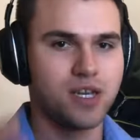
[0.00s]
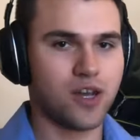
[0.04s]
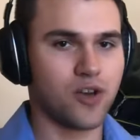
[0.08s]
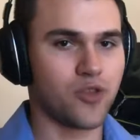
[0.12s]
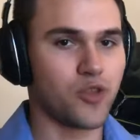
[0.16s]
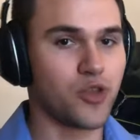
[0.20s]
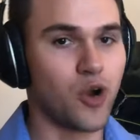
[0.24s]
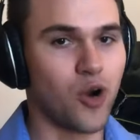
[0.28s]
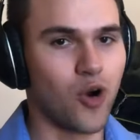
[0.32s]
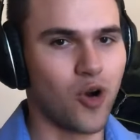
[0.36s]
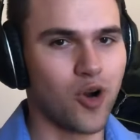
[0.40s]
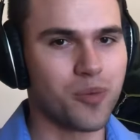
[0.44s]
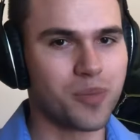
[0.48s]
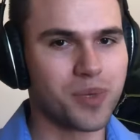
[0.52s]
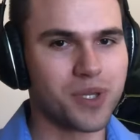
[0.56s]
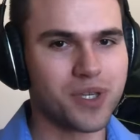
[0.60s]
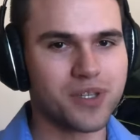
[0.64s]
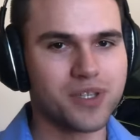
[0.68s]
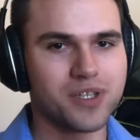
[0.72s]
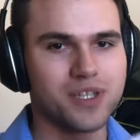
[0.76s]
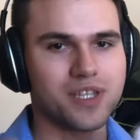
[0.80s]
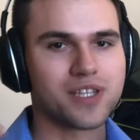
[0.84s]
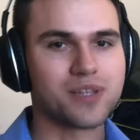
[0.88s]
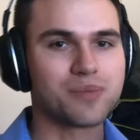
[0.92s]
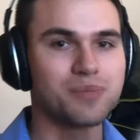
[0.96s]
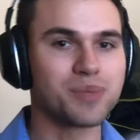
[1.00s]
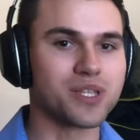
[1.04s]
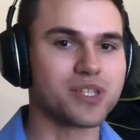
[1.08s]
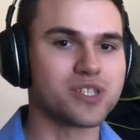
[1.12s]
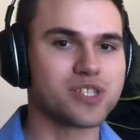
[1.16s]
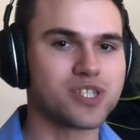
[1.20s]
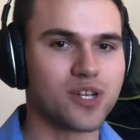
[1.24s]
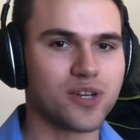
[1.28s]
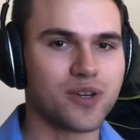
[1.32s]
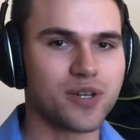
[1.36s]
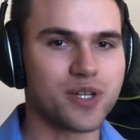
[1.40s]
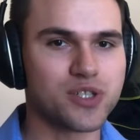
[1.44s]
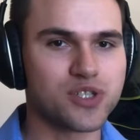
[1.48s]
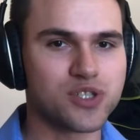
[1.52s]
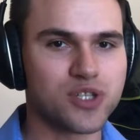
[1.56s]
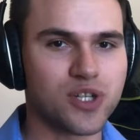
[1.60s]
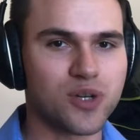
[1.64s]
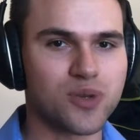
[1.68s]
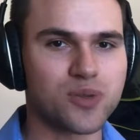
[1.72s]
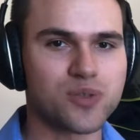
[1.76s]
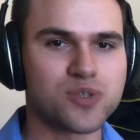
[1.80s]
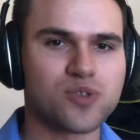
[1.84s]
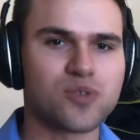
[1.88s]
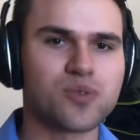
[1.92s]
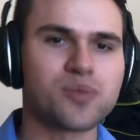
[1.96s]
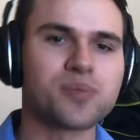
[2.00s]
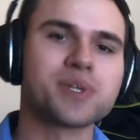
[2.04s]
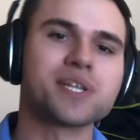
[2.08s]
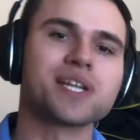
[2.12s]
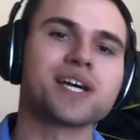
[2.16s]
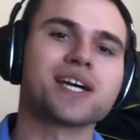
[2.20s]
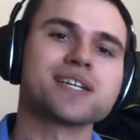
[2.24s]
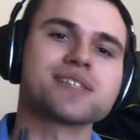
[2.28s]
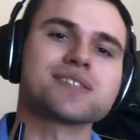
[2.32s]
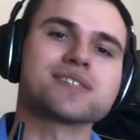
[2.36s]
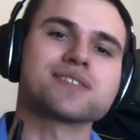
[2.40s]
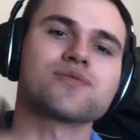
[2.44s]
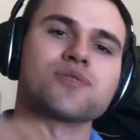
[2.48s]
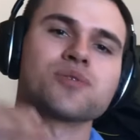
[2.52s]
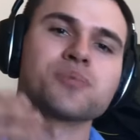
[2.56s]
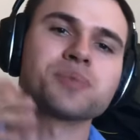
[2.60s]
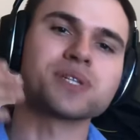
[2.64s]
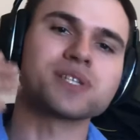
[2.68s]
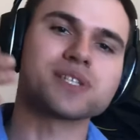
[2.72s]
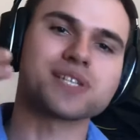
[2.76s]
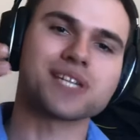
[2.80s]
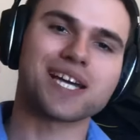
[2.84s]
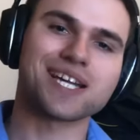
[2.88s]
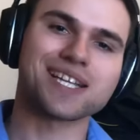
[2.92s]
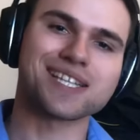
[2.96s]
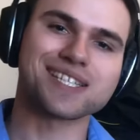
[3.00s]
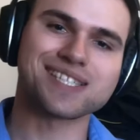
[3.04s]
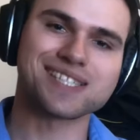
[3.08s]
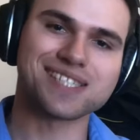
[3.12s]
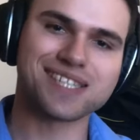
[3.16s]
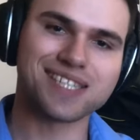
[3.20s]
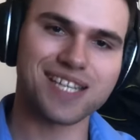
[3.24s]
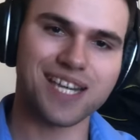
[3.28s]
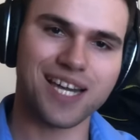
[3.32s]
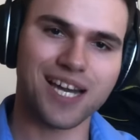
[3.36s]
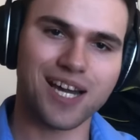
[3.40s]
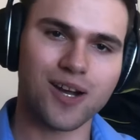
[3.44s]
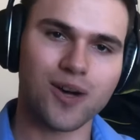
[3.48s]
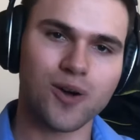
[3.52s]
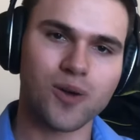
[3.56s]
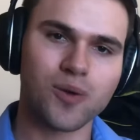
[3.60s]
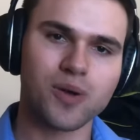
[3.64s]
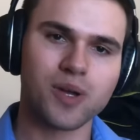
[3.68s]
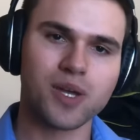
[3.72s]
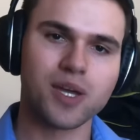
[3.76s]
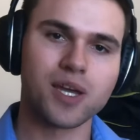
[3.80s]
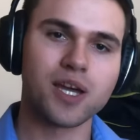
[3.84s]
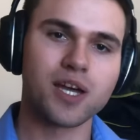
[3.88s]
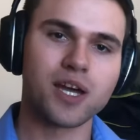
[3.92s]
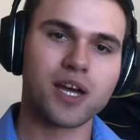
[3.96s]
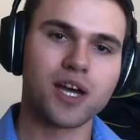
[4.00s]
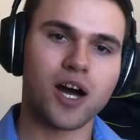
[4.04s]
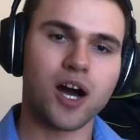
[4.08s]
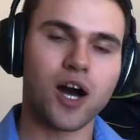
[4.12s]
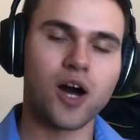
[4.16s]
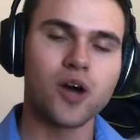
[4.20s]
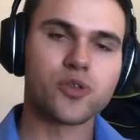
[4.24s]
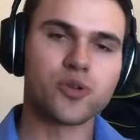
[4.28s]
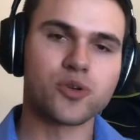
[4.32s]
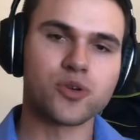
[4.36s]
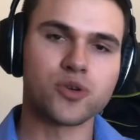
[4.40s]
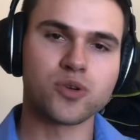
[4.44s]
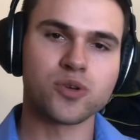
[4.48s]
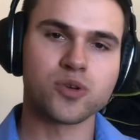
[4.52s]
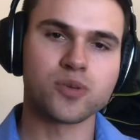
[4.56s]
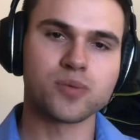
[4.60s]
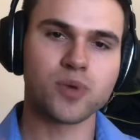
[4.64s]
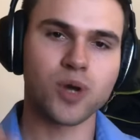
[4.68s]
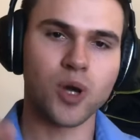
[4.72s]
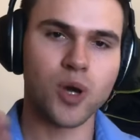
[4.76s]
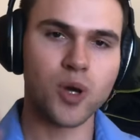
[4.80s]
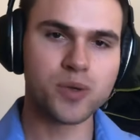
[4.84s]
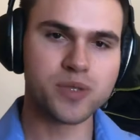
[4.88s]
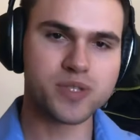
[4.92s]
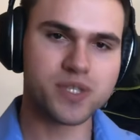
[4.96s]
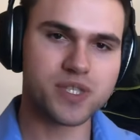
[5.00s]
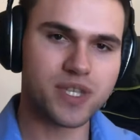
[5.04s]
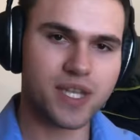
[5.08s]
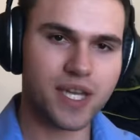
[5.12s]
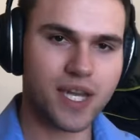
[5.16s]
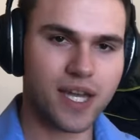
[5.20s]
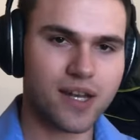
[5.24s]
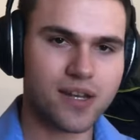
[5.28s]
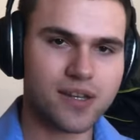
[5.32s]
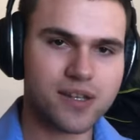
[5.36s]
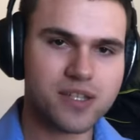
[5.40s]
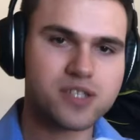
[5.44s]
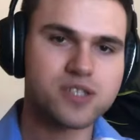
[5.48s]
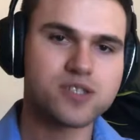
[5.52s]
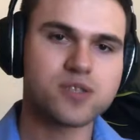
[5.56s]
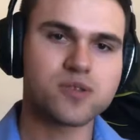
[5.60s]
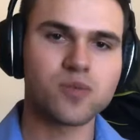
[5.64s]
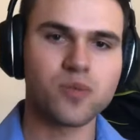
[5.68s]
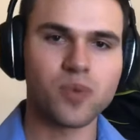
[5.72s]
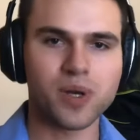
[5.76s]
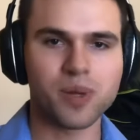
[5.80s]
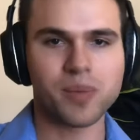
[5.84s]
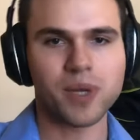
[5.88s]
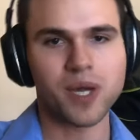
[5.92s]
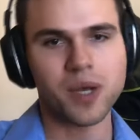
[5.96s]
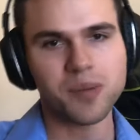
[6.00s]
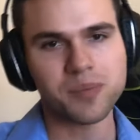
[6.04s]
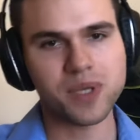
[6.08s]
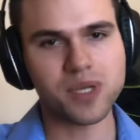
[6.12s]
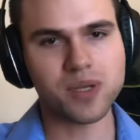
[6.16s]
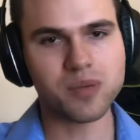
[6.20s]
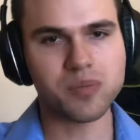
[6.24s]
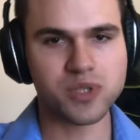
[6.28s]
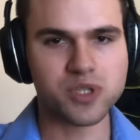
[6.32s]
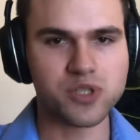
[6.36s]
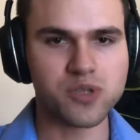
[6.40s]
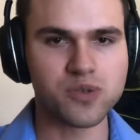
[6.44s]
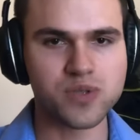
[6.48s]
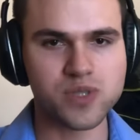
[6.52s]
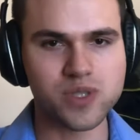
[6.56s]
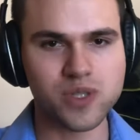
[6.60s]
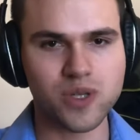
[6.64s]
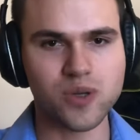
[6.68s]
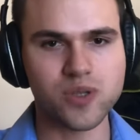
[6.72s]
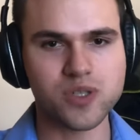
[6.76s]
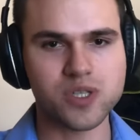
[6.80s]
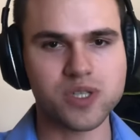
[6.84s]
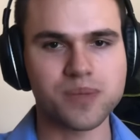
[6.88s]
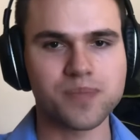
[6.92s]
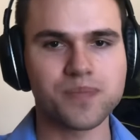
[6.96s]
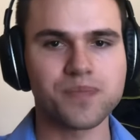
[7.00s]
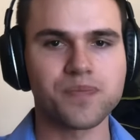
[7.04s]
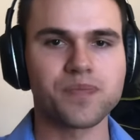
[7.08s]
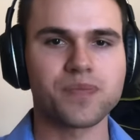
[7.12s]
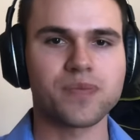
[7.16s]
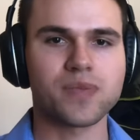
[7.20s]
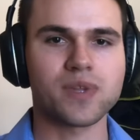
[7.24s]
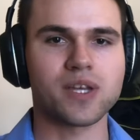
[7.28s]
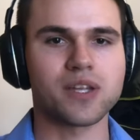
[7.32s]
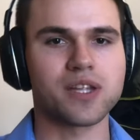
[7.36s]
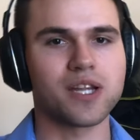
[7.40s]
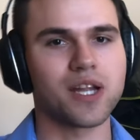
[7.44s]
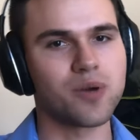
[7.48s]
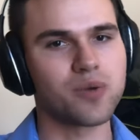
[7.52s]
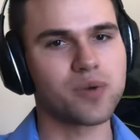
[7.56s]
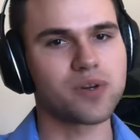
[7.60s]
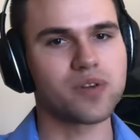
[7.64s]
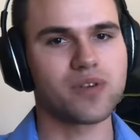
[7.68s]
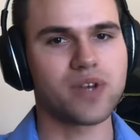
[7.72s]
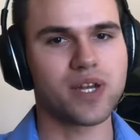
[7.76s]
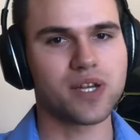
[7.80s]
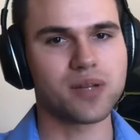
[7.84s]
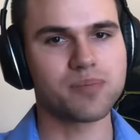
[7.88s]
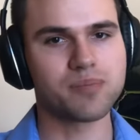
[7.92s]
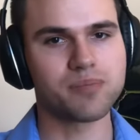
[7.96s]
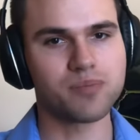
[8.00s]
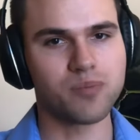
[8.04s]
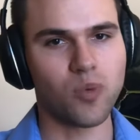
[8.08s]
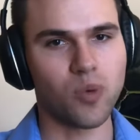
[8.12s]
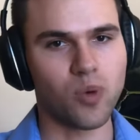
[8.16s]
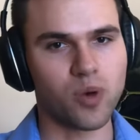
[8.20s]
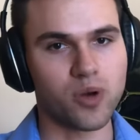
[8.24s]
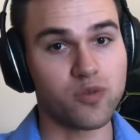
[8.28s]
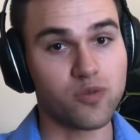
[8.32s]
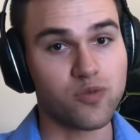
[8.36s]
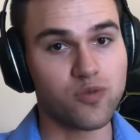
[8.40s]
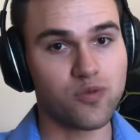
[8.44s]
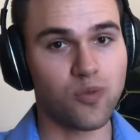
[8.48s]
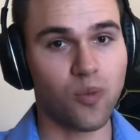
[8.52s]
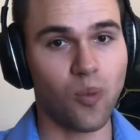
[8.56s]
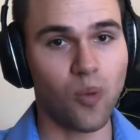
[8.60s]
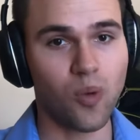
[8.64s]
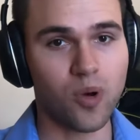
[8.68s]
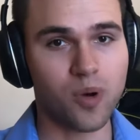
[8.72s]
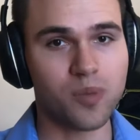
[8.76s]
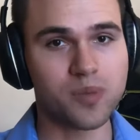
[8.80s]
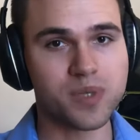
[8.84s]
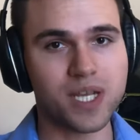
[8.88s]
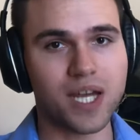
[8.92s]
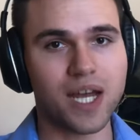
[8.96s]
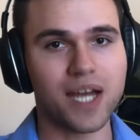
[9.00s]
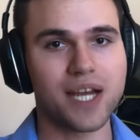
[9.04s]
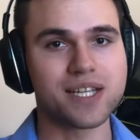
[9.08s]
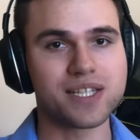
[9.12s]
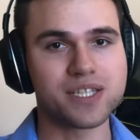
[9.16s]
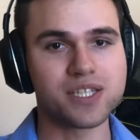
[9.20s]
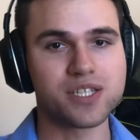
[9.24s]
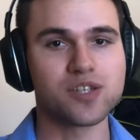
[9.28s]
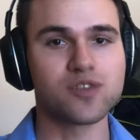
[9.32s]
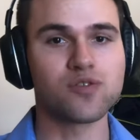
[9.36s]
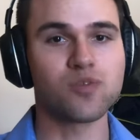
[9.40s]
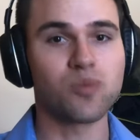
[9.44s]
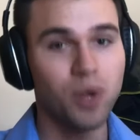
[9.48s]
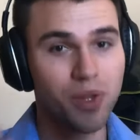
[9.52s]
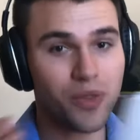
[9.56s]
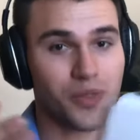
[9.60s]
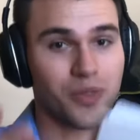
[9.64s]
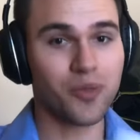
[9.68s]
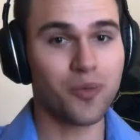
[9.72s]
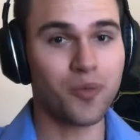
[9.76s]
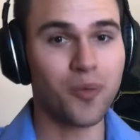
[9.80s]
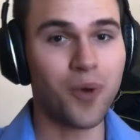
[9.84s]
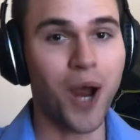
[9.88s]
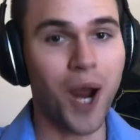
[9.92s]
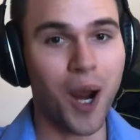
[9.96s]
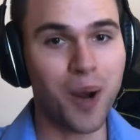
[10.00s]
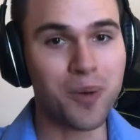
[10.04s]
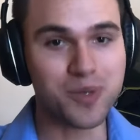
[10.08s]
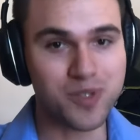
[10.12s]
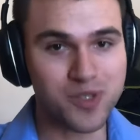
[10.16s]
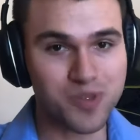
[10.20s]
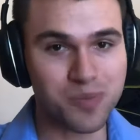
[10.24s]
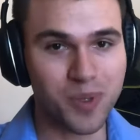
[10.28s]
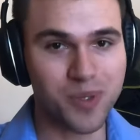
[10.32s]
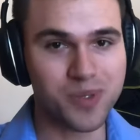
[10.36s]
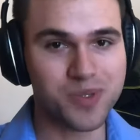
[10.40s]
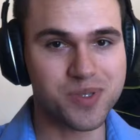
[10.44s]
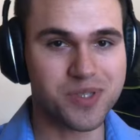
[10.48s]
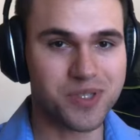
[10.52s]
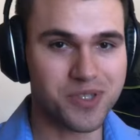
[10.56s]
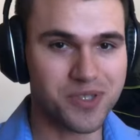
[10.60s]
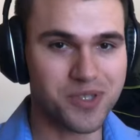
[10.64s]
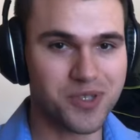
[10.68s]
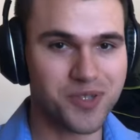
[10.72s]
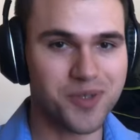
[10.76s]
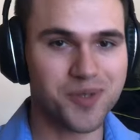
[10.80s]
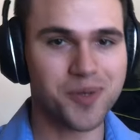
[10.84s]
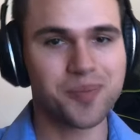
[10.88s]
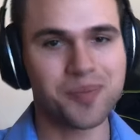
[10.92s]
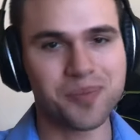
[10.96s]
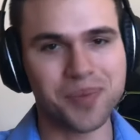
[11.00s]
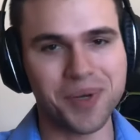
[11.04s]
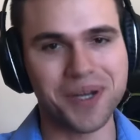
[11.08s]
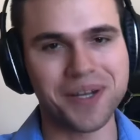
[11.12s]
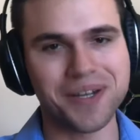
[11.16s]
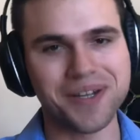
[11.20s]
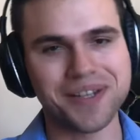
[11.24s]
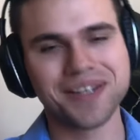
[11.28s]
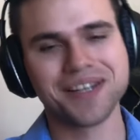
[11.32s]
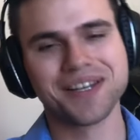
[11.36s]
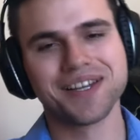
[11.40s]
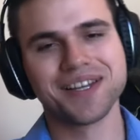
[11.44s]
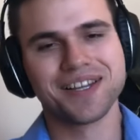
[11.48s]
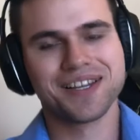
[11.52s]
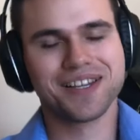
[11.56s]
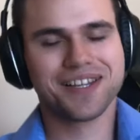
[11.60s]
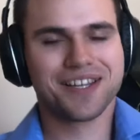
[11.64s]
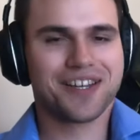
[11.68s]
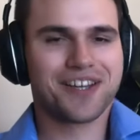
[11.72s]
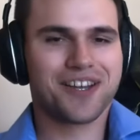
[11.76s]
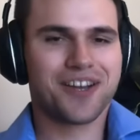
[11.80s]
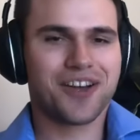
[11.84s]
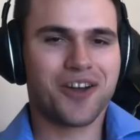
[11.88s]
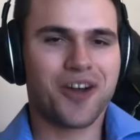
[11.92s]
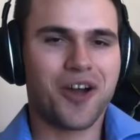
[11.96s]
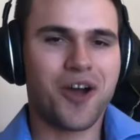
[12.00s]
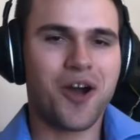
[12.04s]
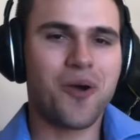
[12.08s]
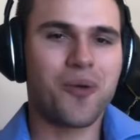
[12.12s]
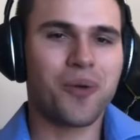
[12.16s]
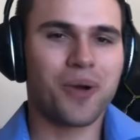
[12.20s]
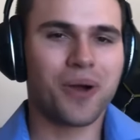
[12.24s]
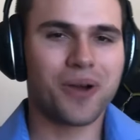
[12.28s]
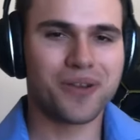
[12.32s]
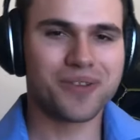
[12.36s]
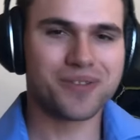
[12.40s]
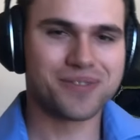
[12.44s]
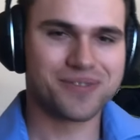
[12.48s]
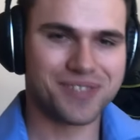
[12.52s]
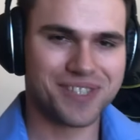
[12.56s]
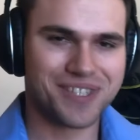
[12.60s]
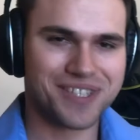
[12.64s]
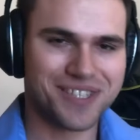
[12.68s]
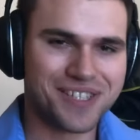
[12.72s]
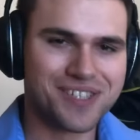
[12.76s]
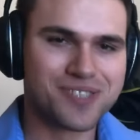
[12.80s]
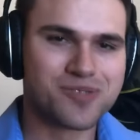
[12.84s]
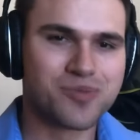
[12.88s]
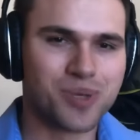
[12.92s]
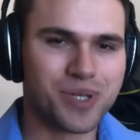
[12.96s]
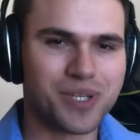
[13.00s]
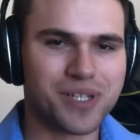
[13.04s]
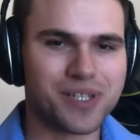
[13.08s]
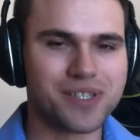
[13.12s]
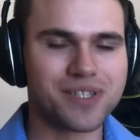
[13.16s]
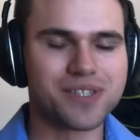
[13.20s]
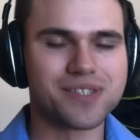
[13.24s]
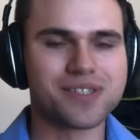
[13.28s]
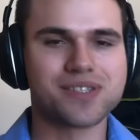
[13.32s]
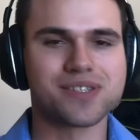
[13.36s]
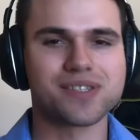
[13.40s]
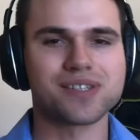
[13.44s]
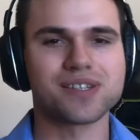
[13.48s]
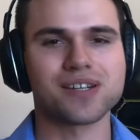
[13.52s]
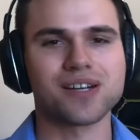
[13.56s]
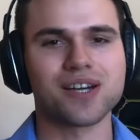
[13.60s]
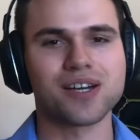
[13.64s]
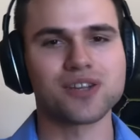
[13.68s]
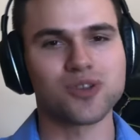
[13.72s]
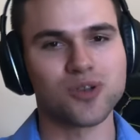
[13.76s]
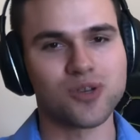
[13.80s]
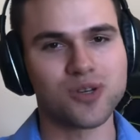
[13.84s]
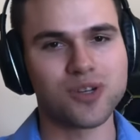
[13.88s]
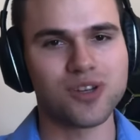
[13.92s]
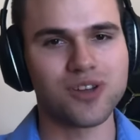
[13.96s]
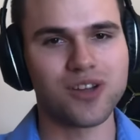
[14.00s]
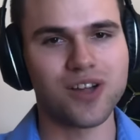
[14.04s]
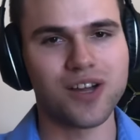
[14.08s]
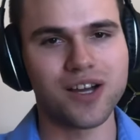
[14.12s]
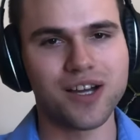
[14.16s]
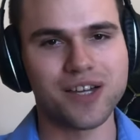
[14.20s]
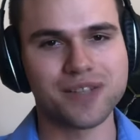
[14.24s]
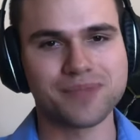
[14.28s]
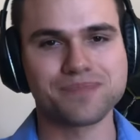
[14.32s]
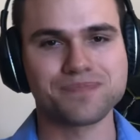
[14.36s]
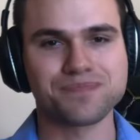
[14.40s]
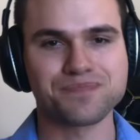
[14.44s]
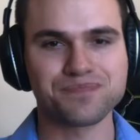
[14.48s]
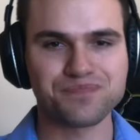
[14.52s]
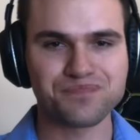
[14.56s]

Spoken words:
the Army and the military in general. So it would have been nice for me to kind of see how other OC candidates went about being a platoon sergeant, and I would have had a more informed idea of what I was supposed to do. But oh well, it is what it is. I learned a lot,